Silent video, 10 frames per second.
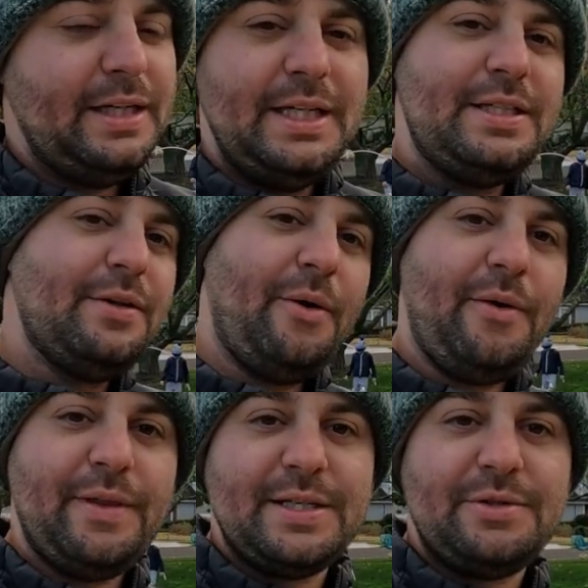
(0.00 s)
You did
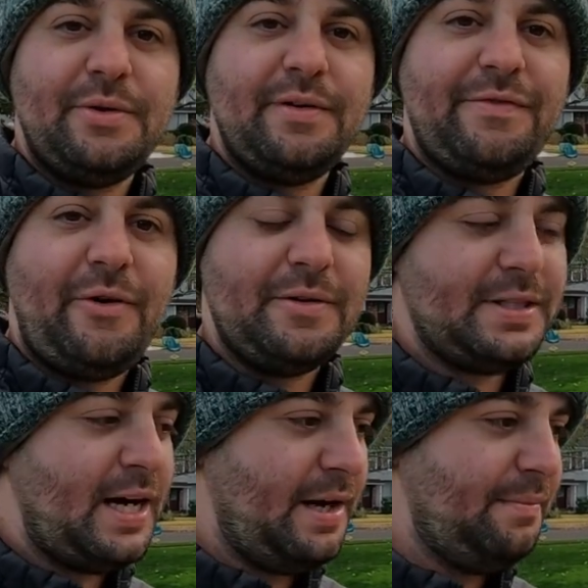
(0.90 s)
all this during the fall
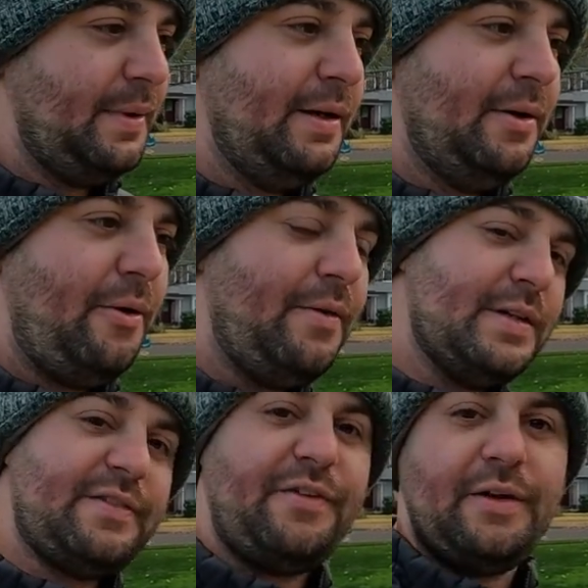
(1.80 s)
time, all
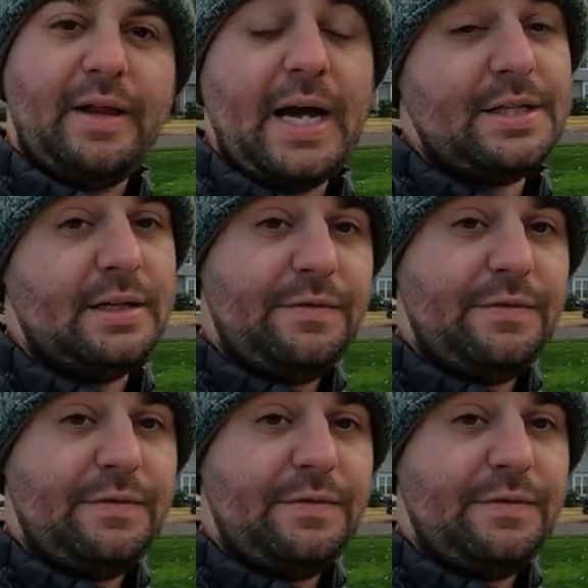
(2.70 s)
this fertilizing.